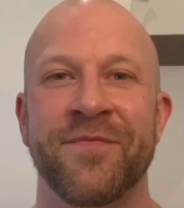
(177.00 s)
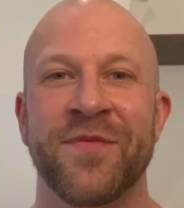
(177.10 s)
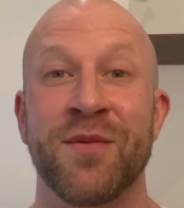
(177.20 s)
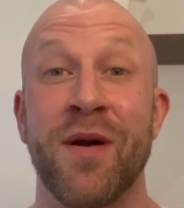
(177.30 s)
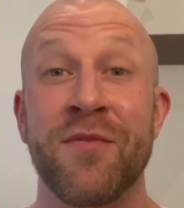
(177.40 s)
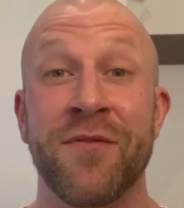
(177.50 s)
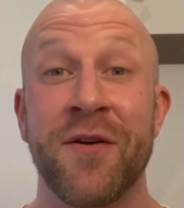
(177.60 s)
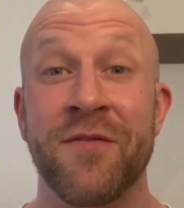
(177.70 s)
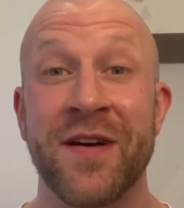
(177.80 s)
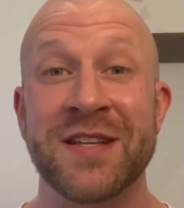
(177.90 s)
The memory foam
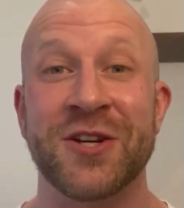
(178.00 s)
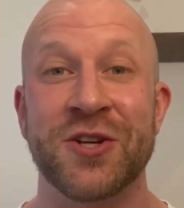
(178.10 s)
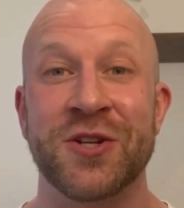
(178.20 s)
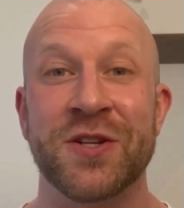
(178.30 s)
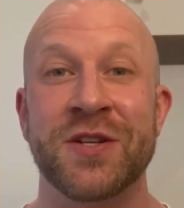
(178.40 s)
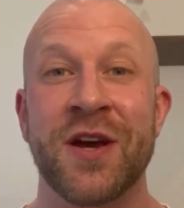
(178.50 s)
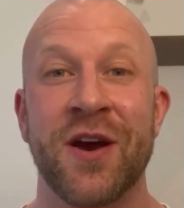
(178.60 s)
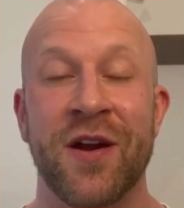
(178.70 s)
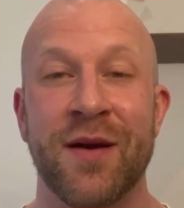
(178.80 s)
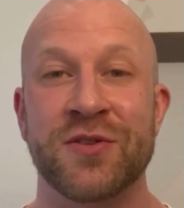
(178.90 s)
face cushions are
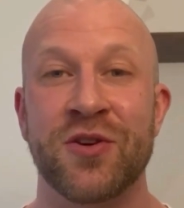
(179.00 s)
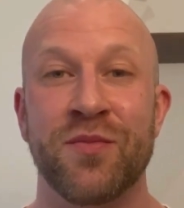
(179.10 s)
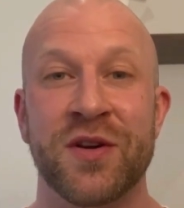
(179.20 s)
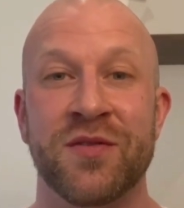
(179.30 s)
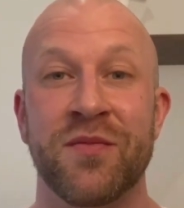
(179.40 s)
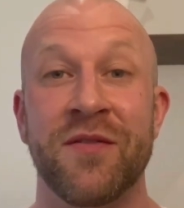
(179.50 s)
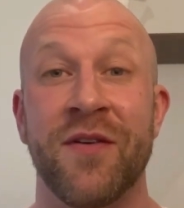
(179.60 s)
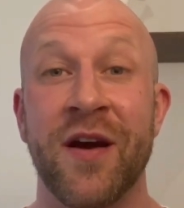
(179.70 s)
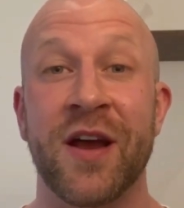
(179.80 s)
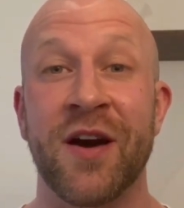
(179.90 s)
an absolute must for me,
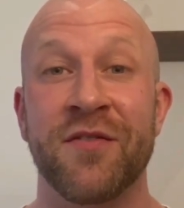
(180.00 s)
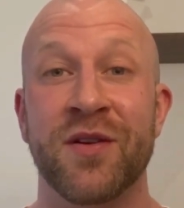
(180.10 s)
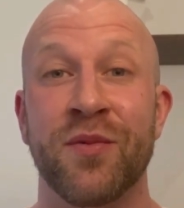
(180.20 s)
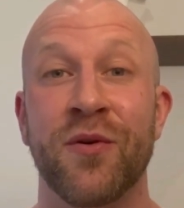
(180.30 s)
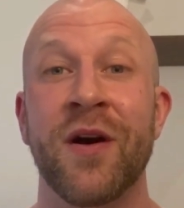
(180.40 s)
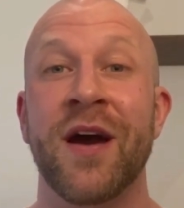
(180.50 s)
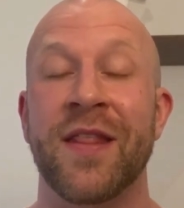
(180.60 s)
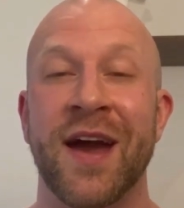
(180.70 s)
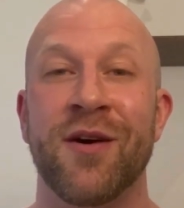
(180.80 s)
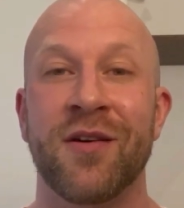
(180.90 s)
very comfortable, and they
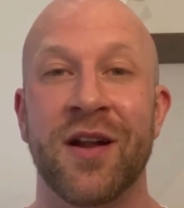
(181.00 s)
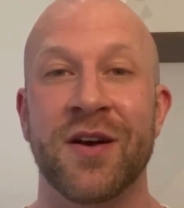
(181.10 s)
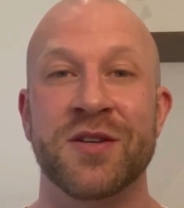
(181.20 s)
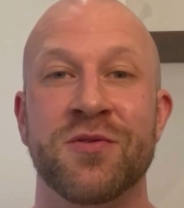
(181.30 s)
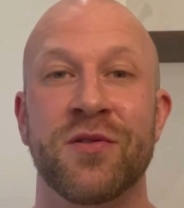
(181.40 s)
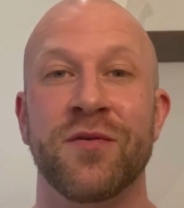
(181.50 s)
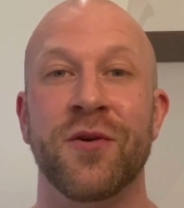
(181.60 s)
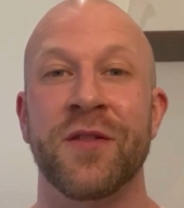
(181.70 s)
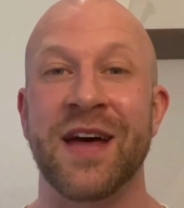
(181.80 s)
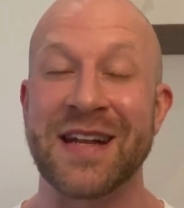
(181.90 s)
help clients
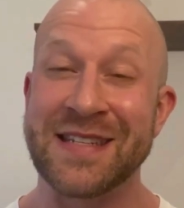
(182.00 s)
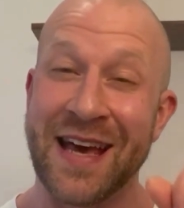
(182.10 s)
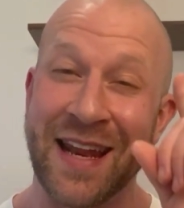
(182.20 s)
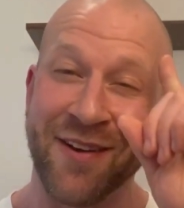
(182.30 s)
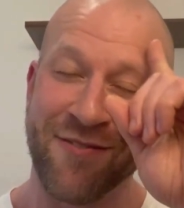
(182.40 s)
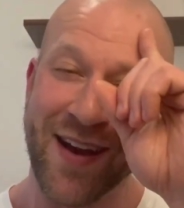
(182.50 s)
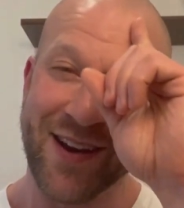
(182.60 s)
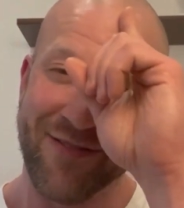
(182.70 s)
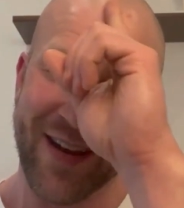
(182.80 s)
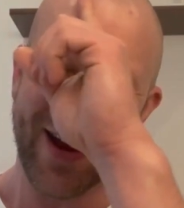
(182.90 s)
avoid that telling red
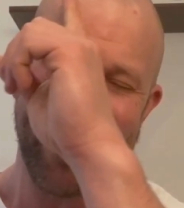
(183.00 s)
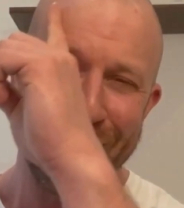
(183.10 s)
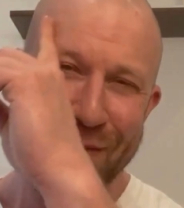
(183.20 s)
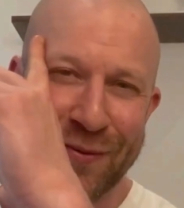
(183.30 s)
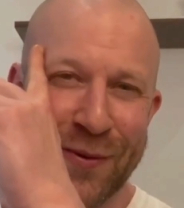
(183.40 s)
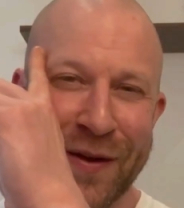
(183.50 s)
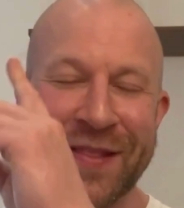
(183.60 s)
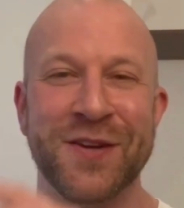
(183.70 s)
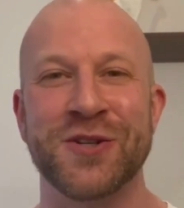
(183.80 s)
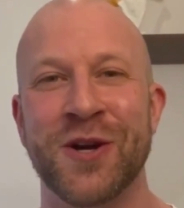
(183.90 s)
ring around the forehead
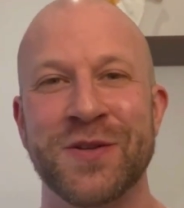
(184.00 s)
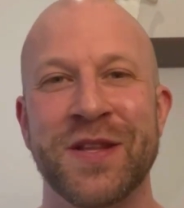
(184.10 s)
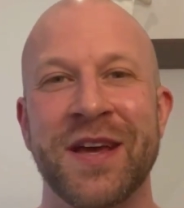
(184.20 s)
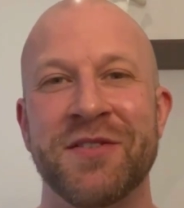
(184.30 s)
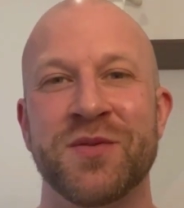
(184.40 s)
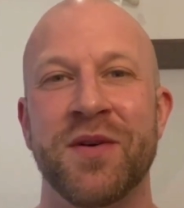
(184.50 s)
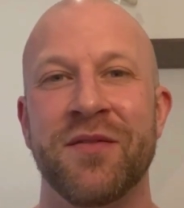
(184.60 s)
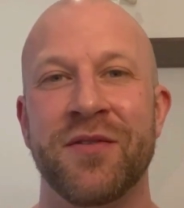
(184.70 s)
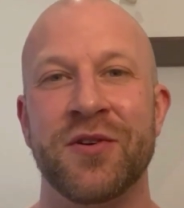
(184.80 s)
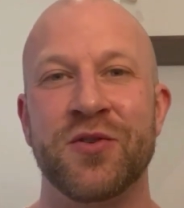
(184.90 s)
that shows that they've just been
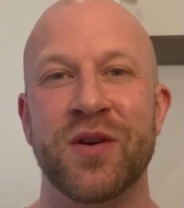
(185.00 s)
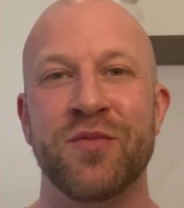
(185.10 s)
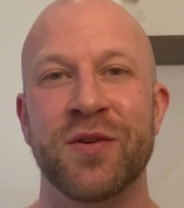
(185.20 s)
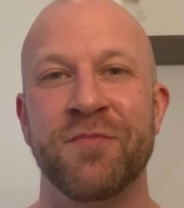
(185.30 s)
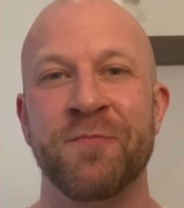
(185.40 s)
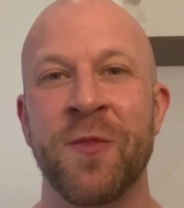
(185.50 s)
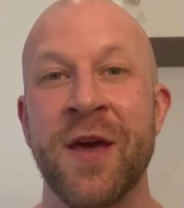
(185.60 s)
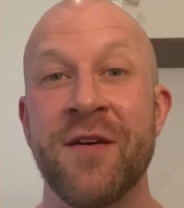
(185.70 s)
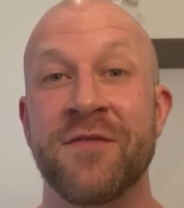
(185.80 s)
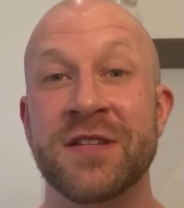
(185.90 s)
through a treatment.
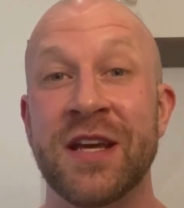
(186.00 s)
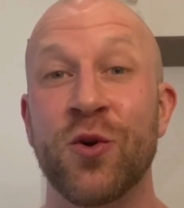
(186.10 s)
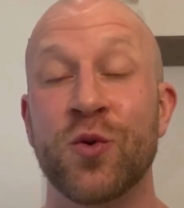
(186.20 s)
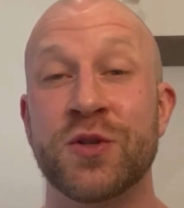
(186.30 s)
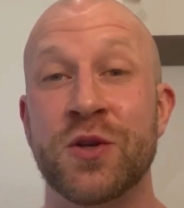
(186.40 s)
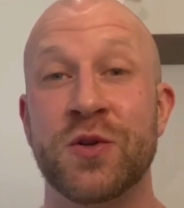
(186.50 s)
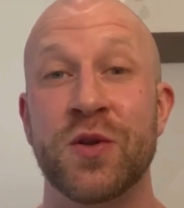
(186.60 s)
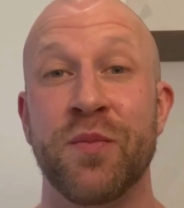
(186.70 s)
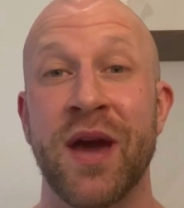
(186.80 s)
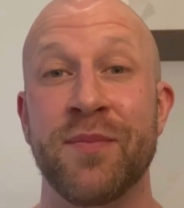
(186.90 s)
Physique also do the
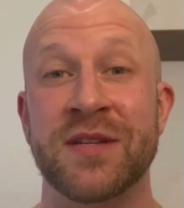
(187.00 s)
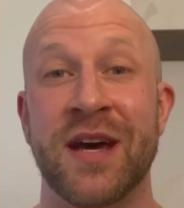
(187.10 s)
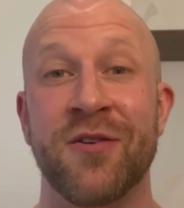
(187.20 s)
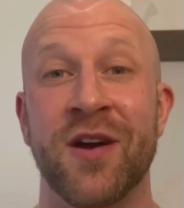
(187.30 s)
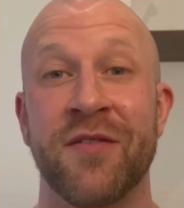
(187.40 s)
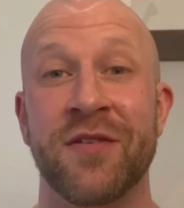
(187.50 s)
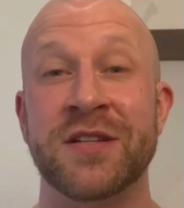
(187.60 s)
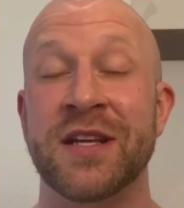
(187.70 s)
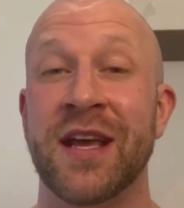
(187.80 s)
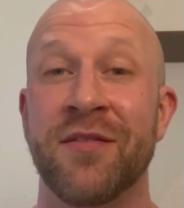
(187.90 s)
paper towel coverings to
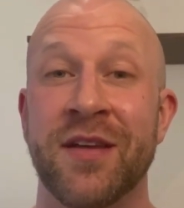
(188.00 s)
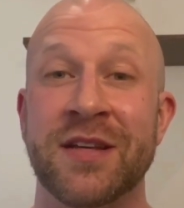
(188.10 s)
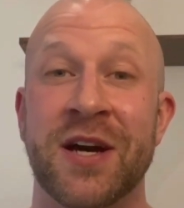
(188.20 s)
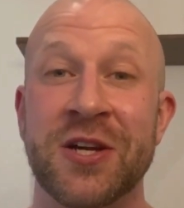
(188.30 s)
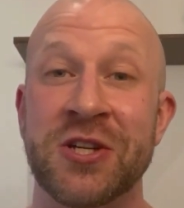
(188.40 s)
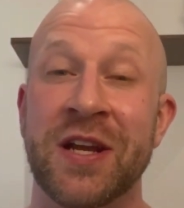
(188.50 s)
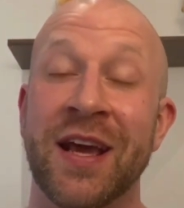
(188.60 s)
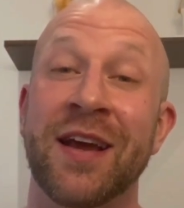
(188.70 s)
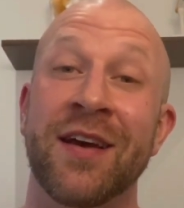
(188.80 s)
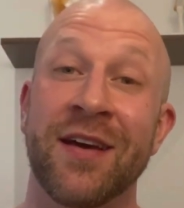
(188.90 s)
keep things
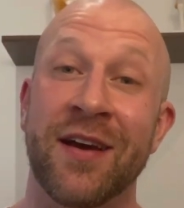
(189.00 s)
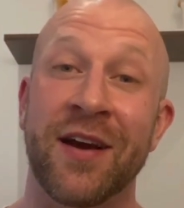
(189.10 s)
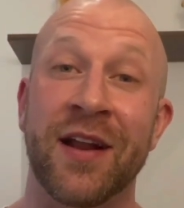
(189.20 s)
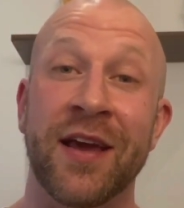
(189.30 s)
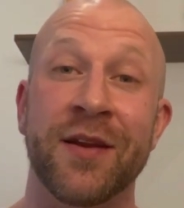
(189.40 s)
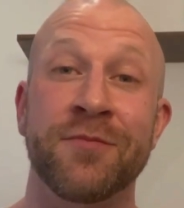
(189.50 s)
hygienic and clean.